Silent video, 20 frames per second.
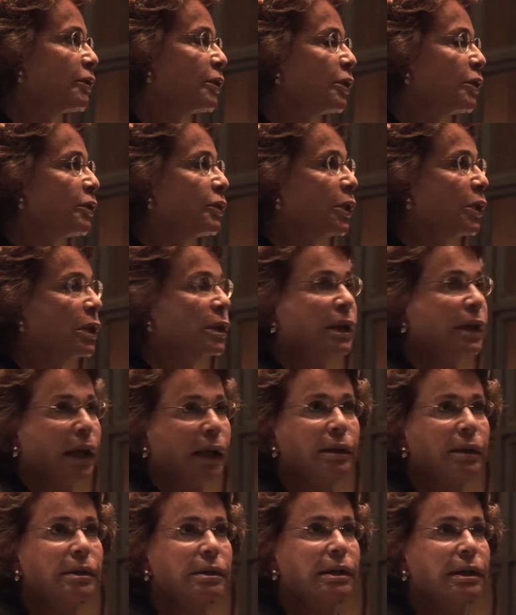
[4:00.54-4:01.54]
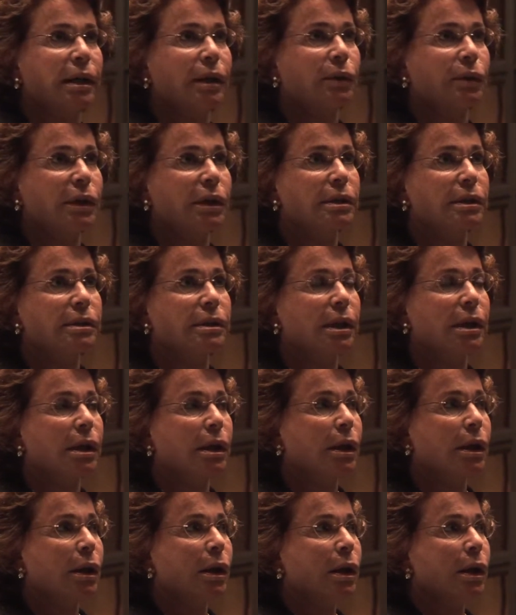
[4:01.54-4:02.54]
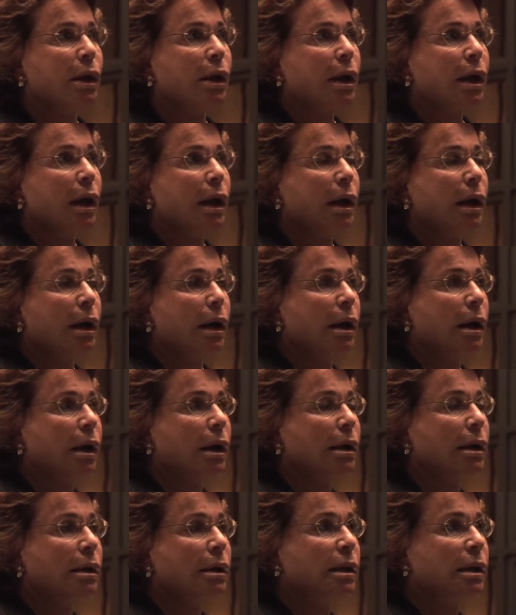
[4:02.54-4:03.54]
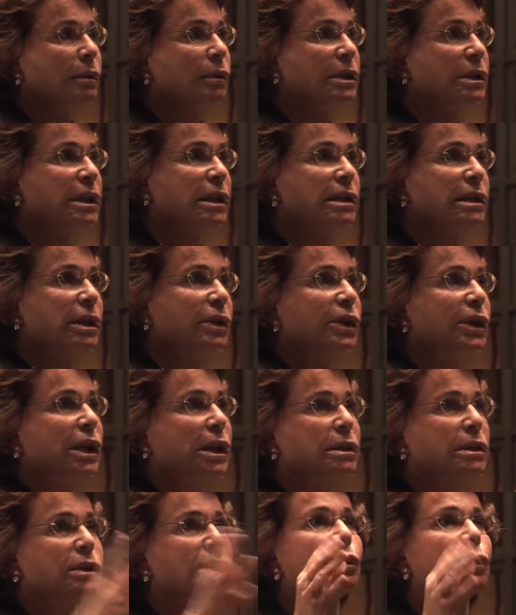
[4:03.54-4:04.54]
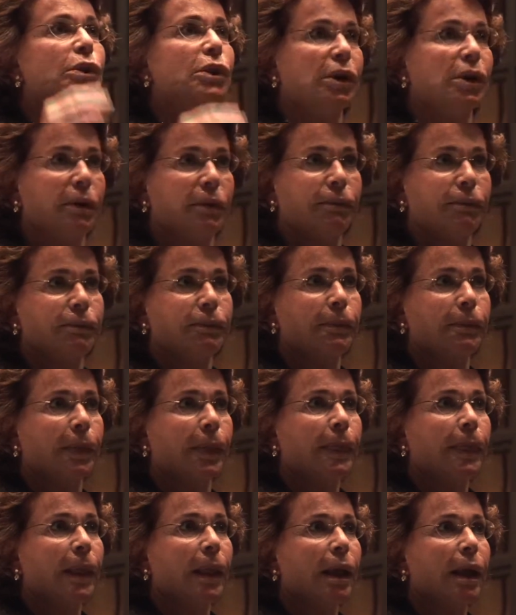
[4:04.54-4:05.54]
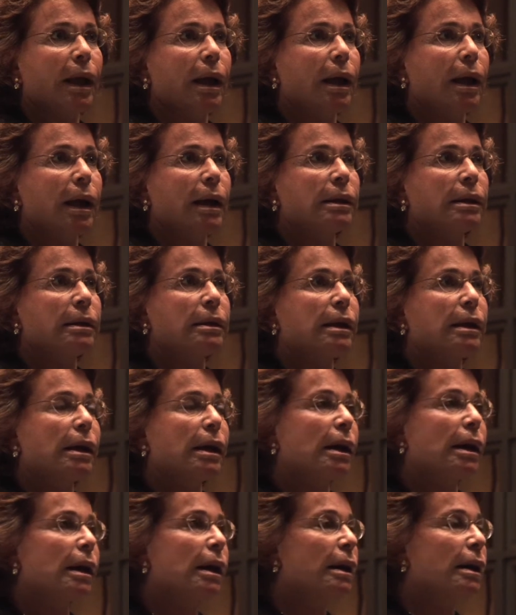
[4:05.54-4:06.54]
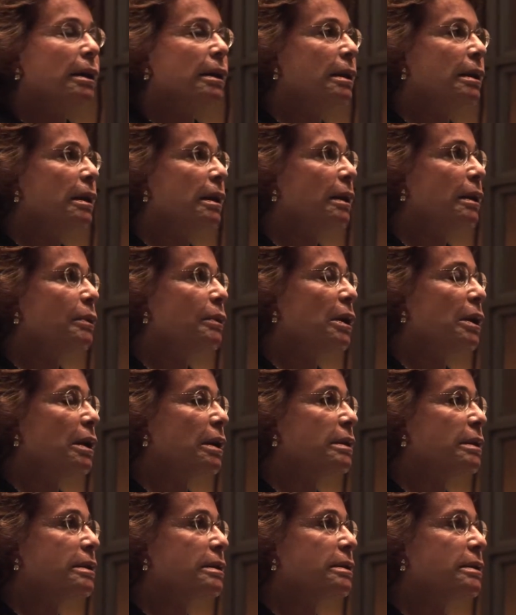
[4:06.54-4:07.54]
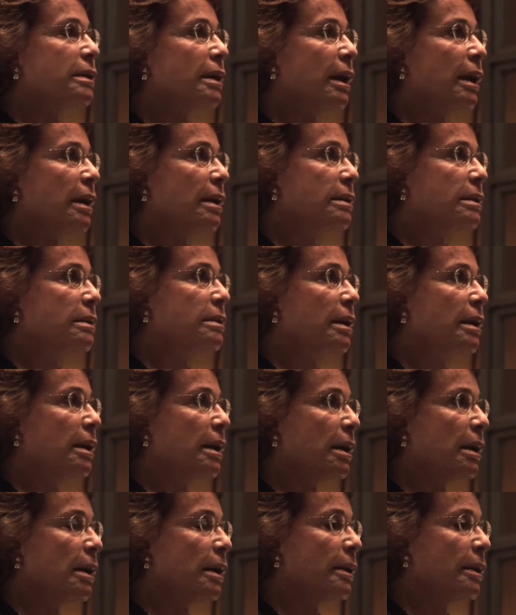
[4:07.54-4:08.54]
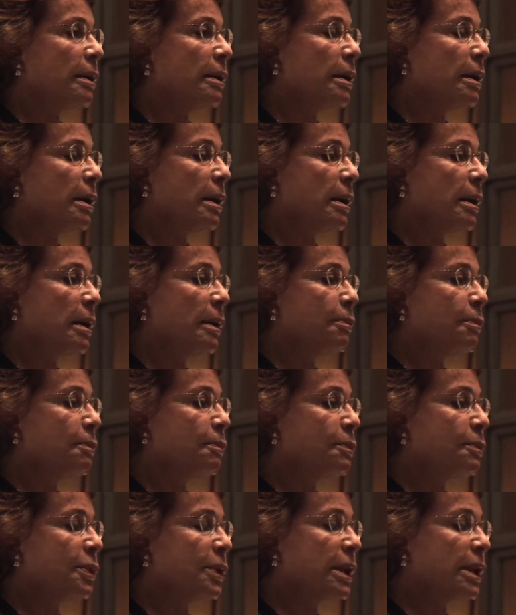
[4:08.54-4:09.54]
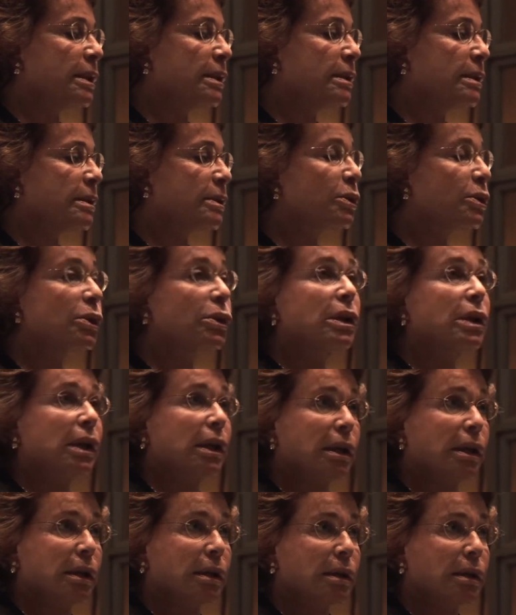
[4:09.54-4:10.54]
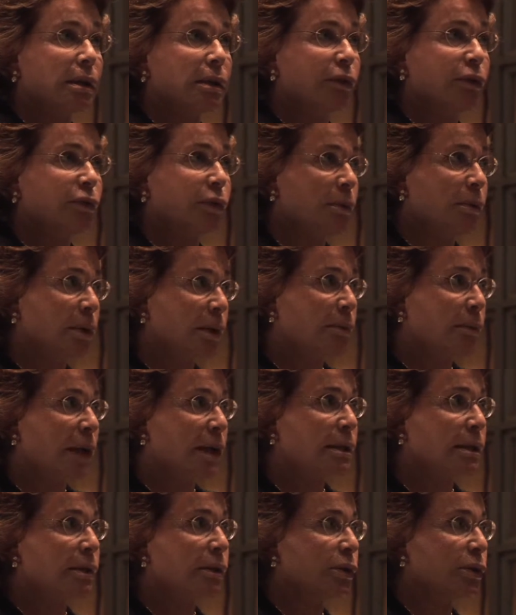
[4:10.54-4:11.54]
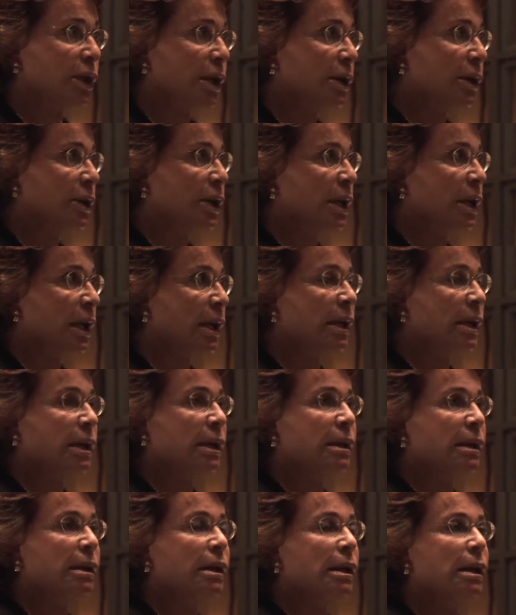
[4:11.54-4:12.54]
of all the other Saudis, he was the serial suer. And he was, as Prince Turki, the former ambassador here in England,